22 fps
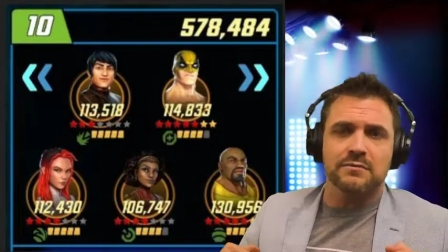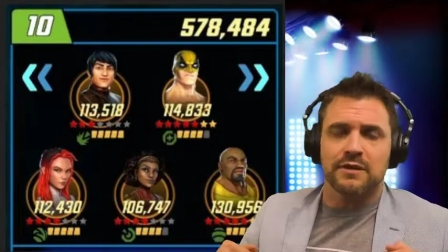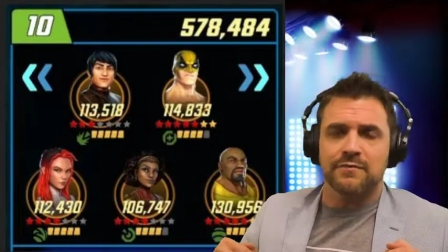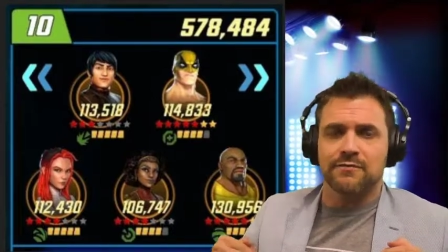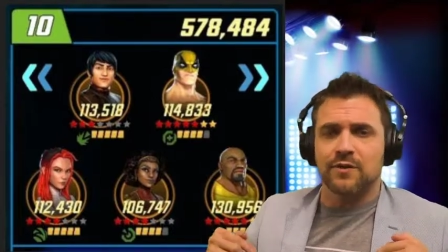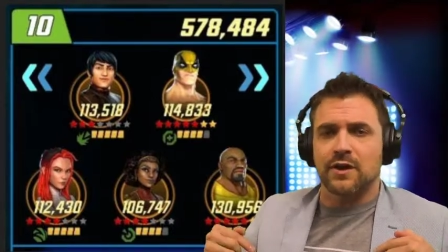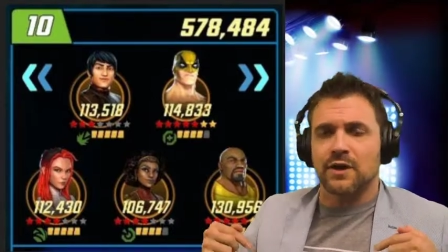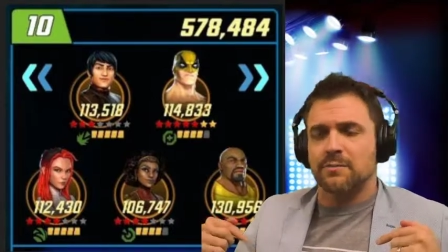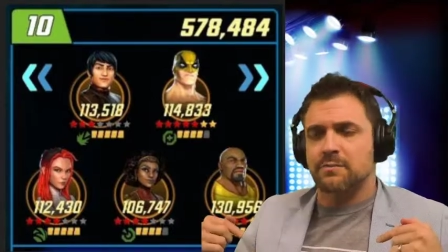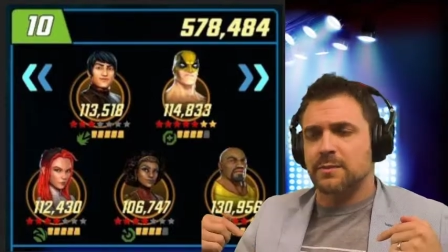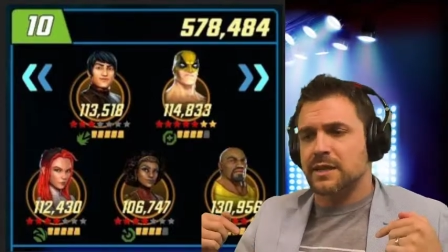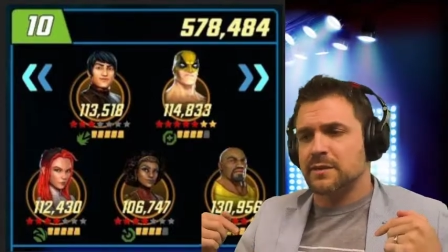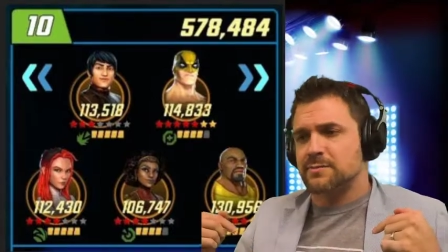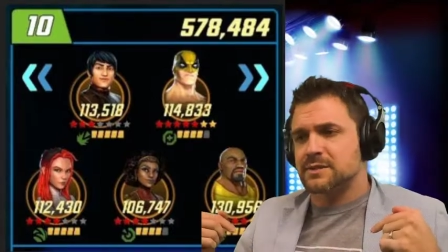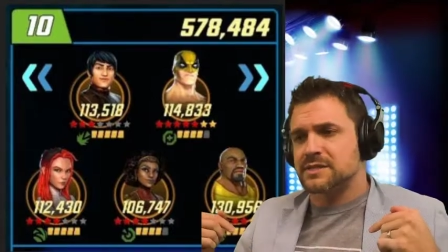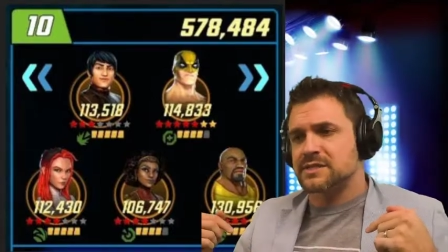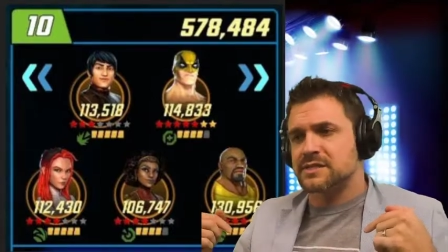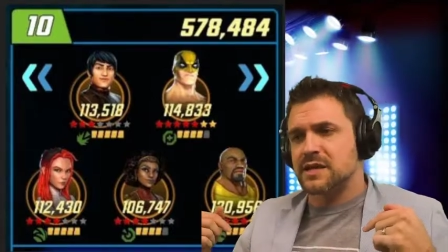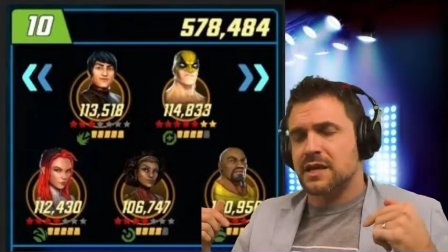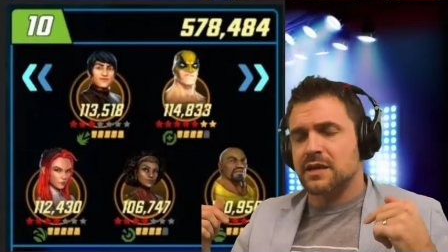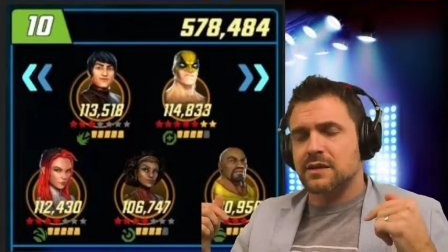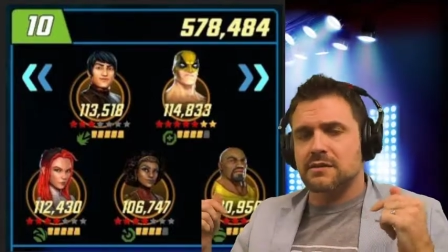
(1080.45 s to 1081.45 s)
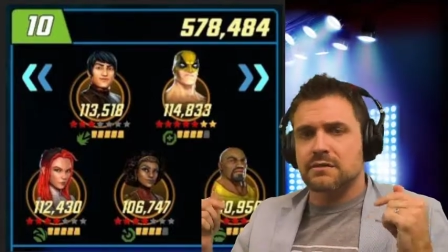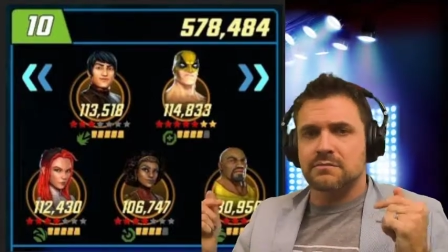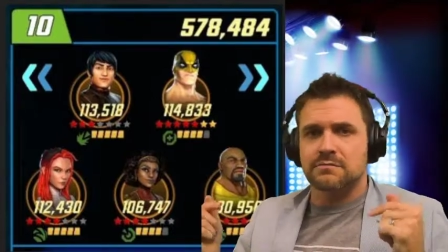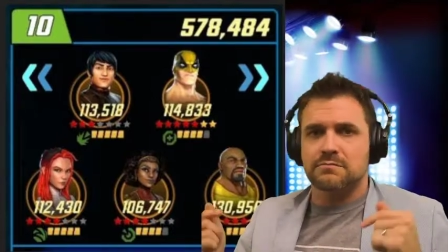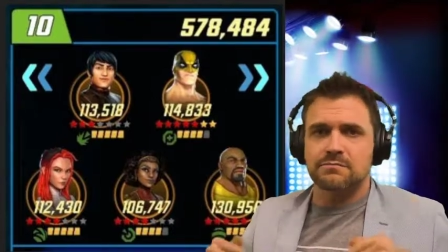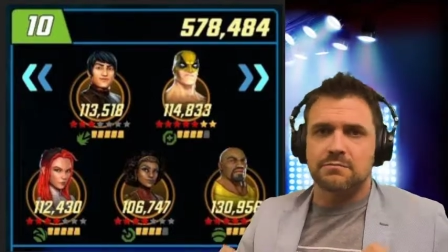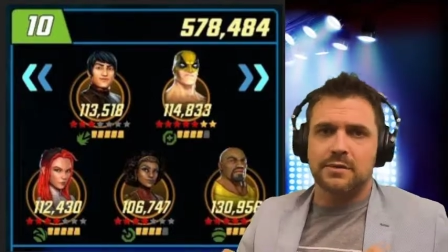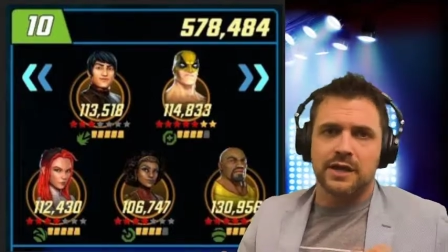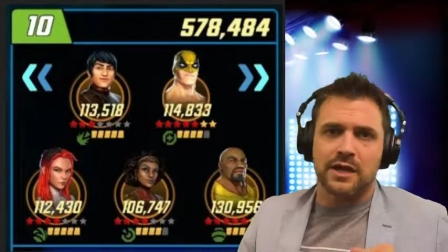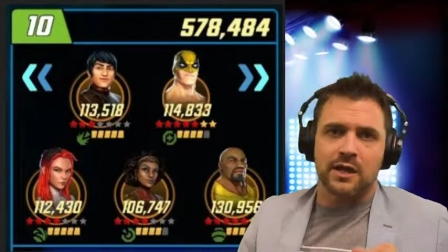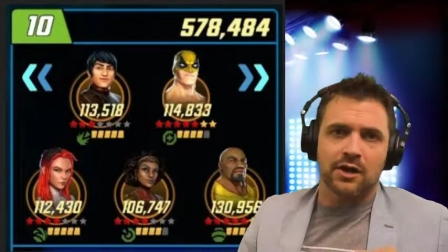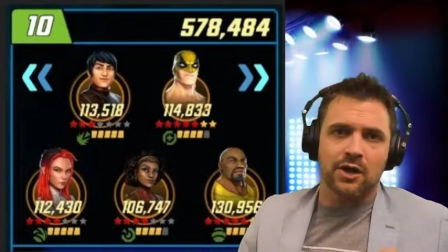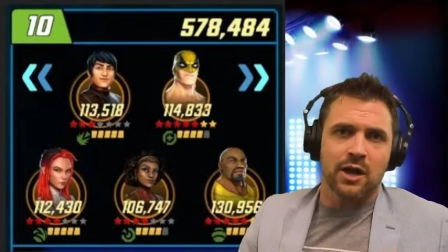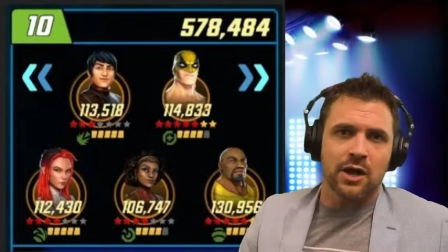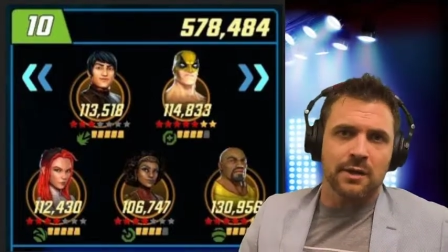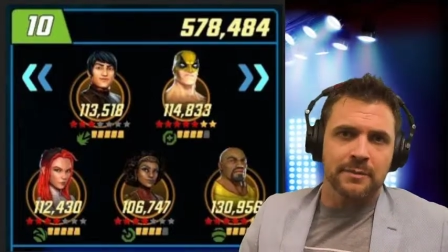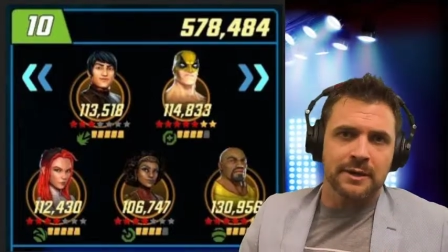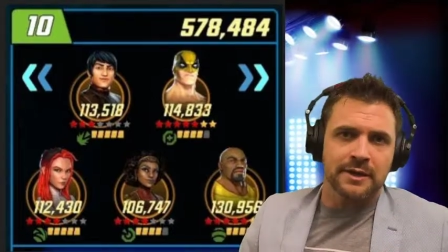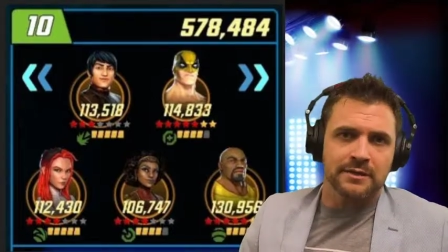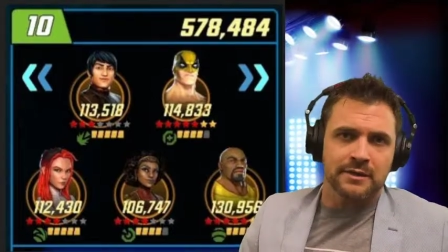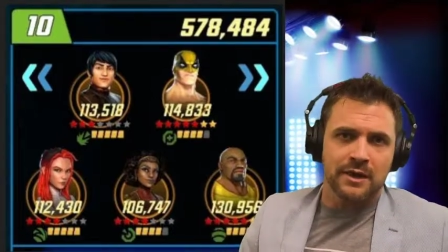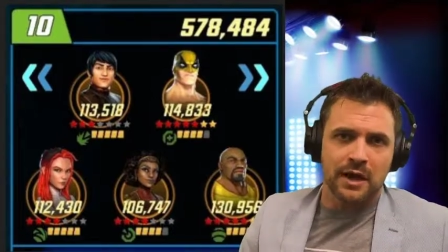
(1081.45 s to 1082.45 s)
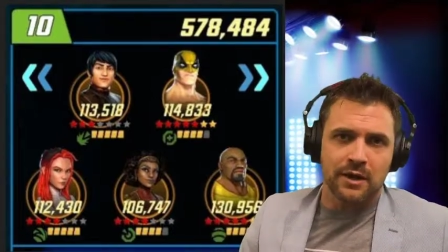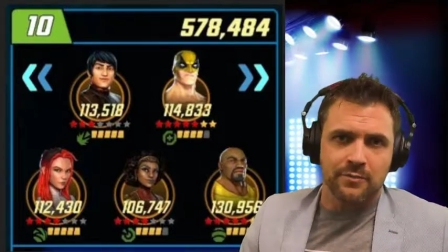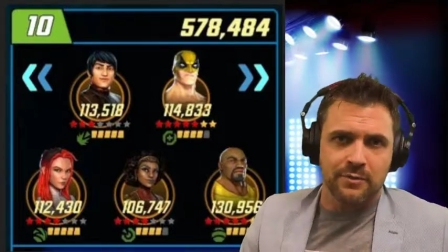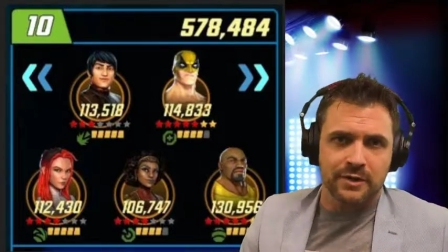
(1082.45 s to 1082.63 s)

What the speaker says: If I made a mistake, make a comment. I read